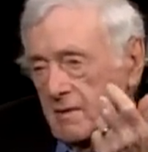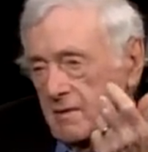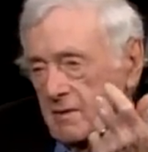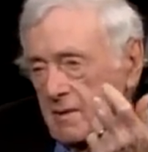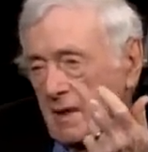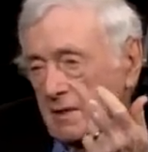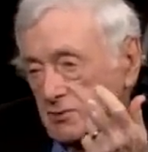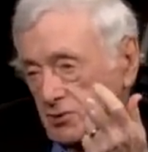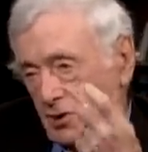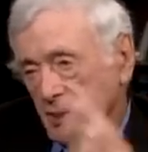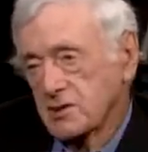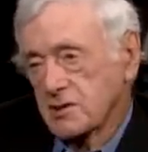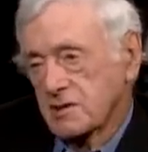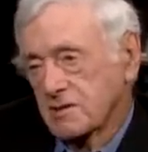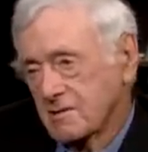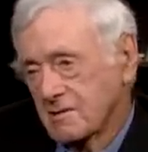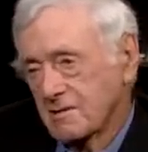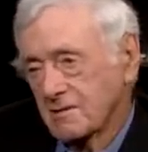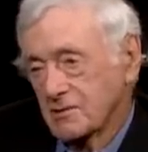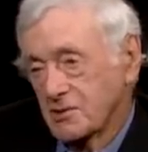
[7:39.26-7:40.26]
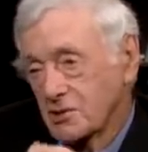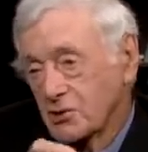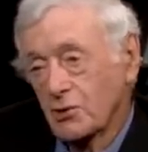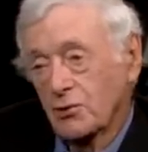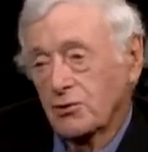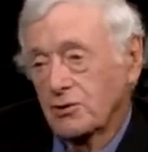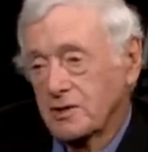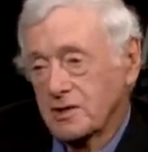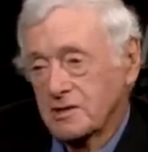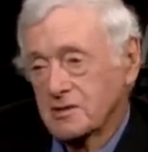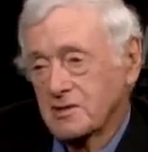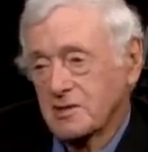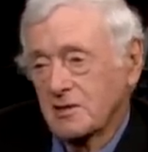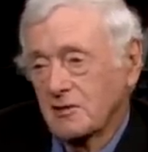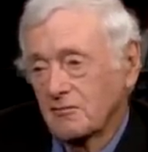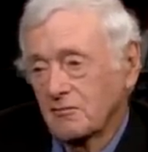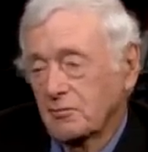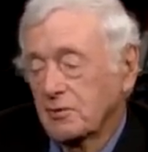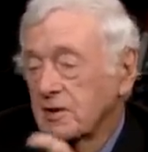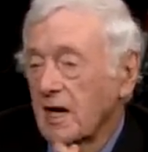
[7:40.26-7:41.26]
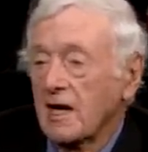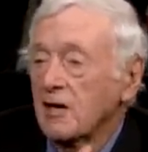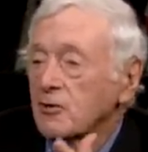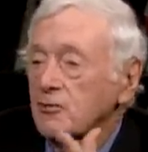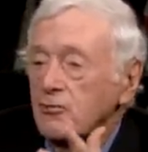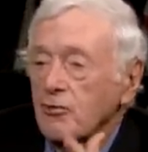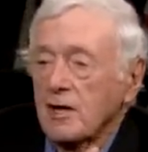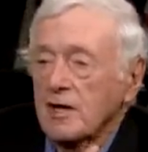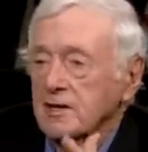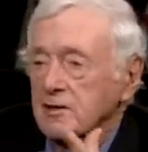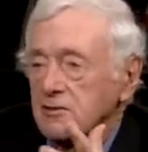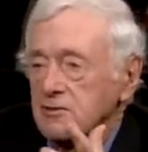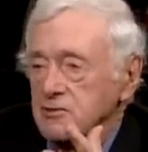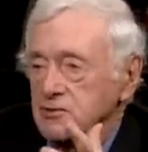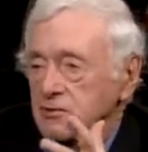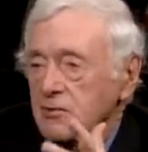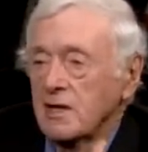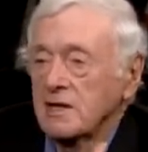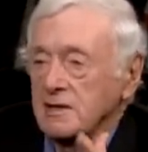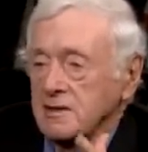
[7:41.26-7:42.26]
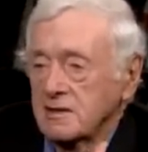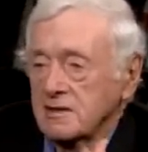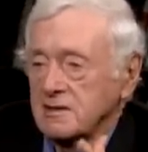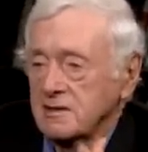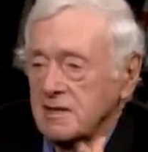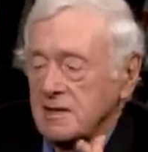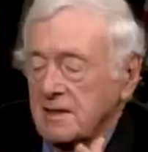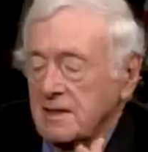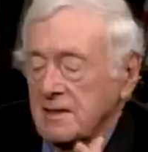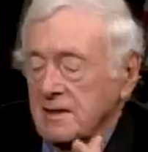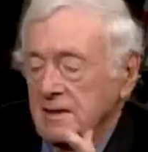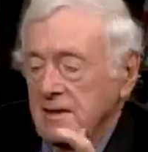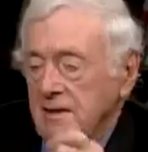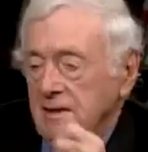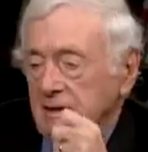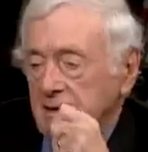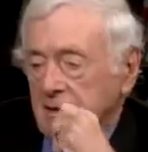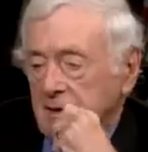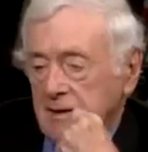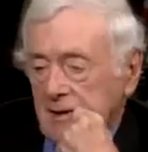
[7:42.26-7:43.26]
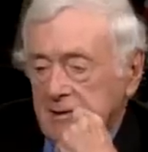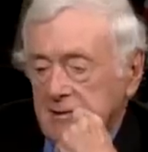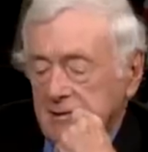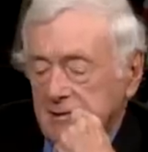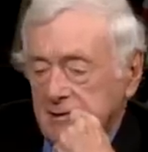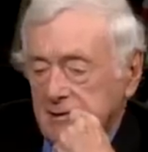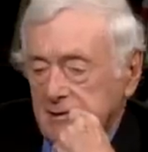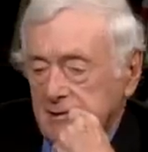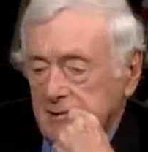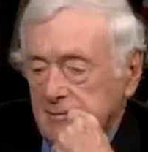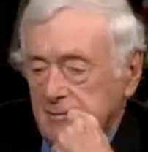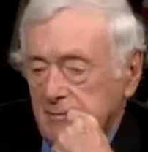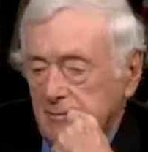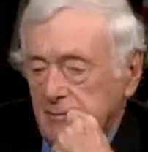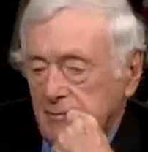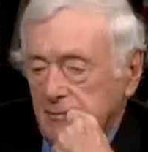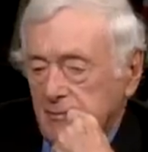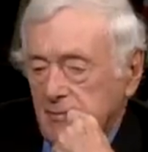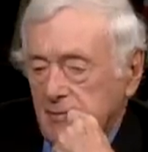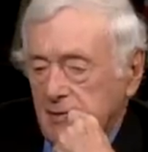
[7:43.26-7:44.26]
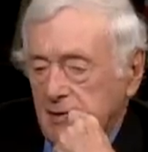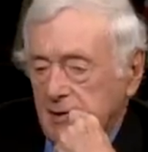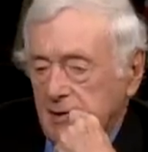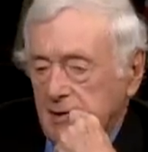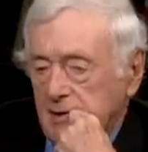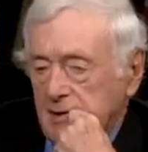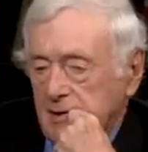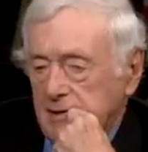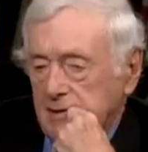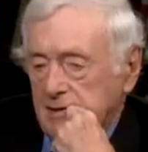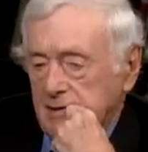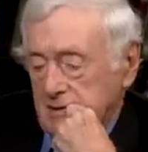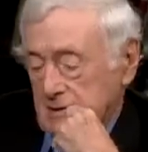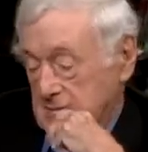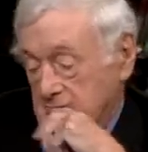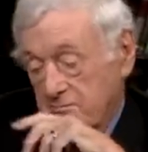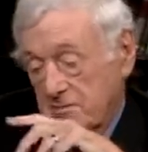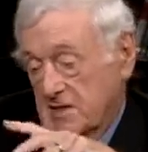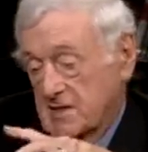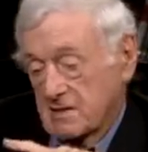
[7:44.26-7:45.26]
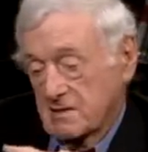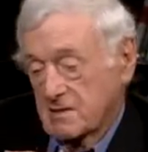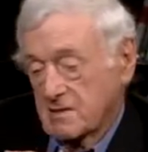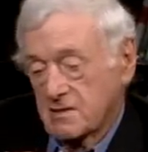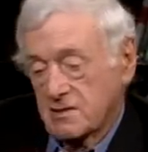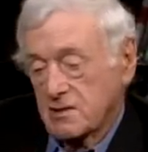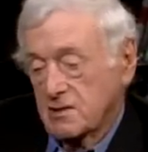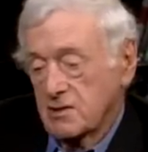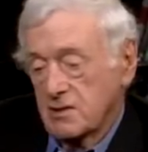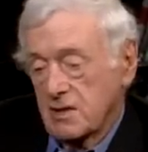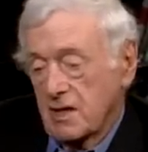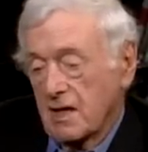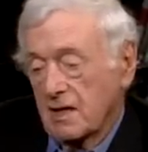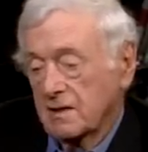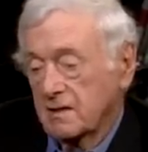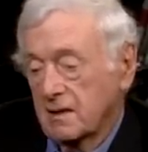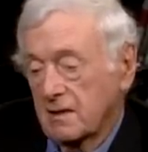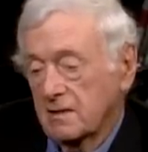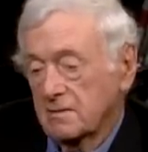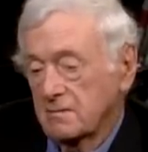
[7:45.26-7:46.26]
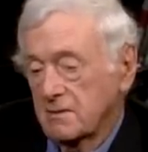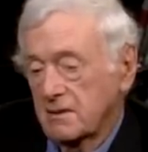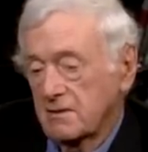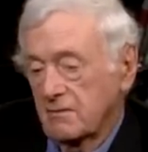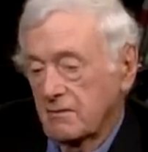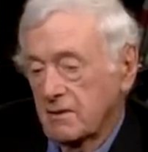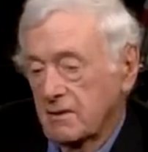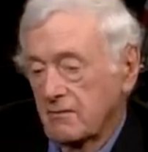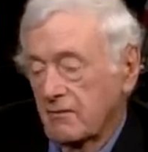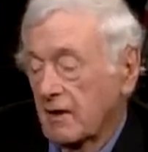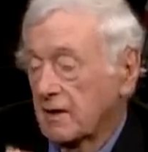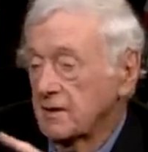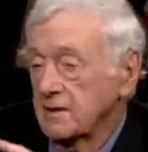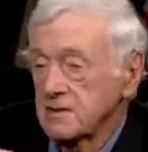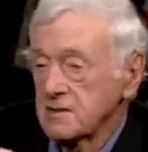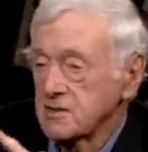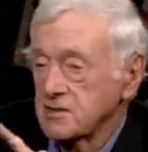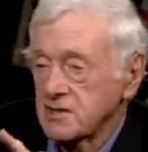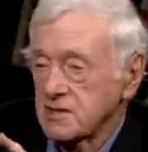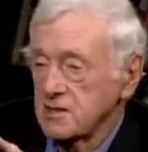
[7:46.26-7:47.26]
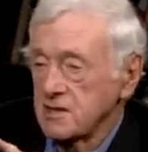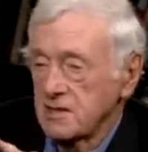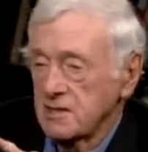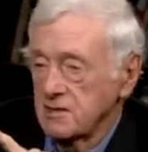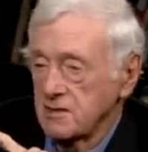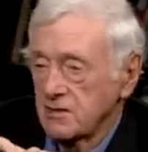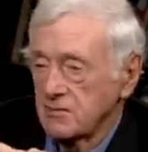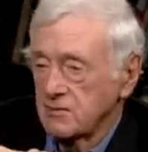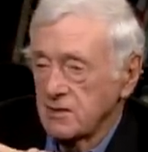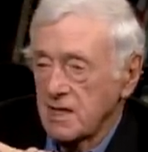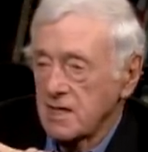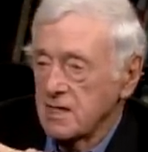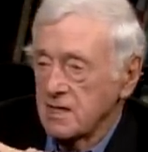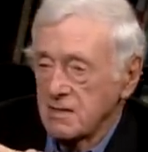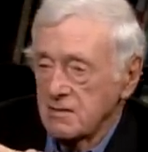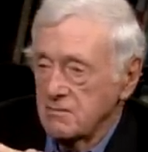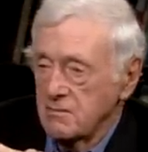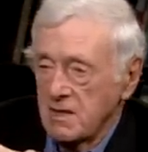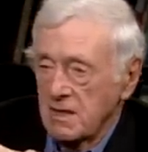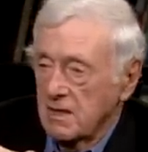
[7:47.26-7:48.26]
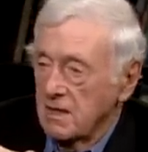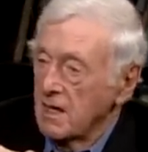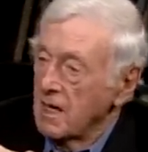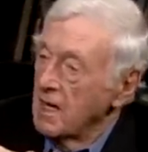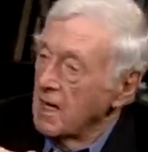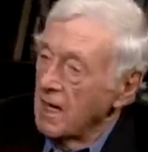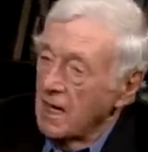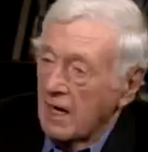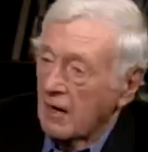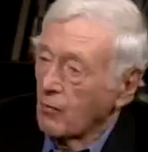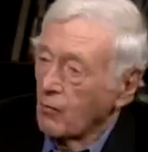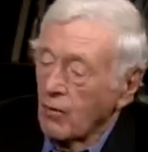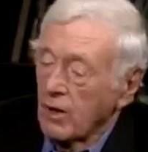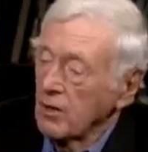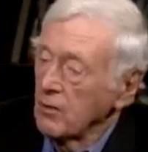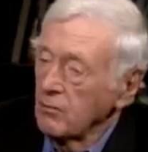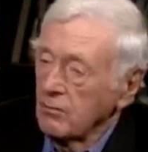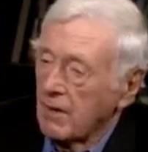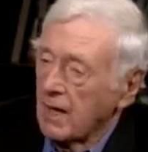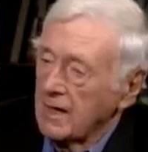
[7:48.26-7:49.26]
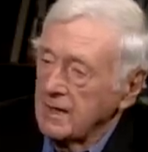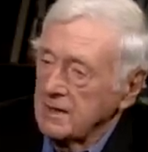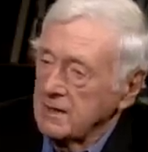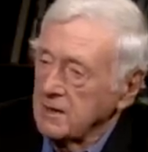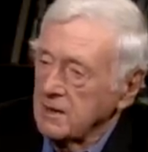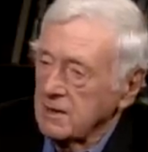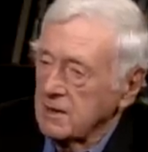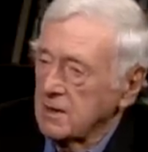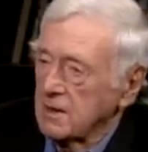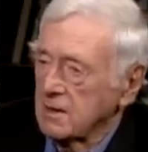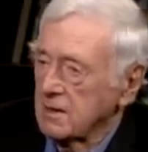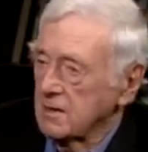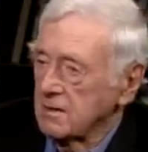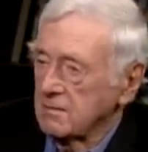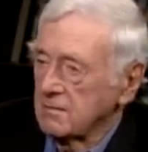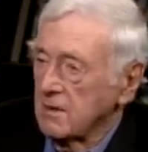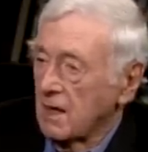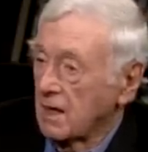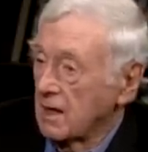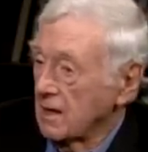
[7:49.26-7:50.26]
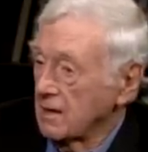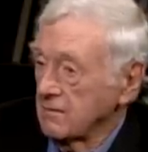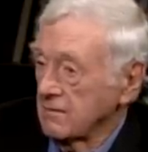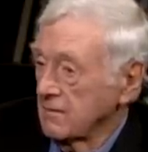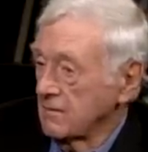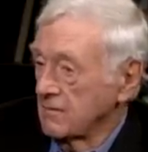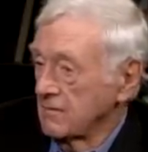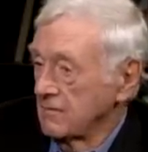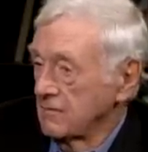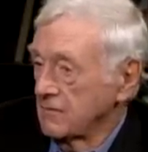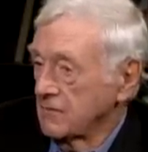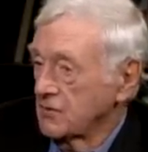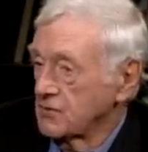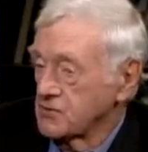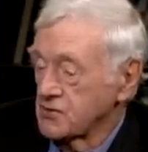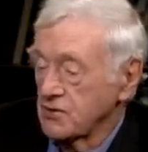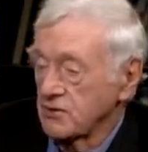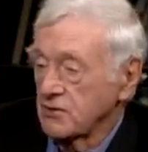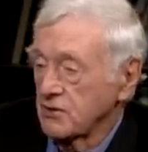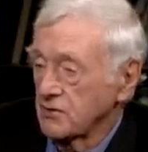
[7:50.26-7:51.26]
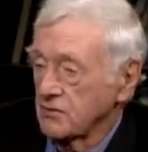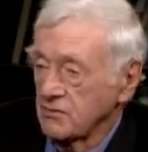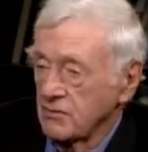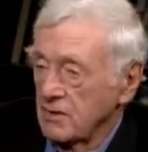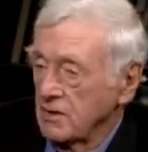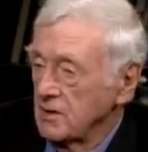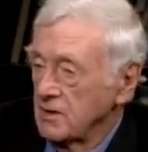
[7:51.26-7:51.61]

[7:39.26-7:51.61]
not just the story itself, how writers write, and as I say, if I didn't see your name, I well might not discern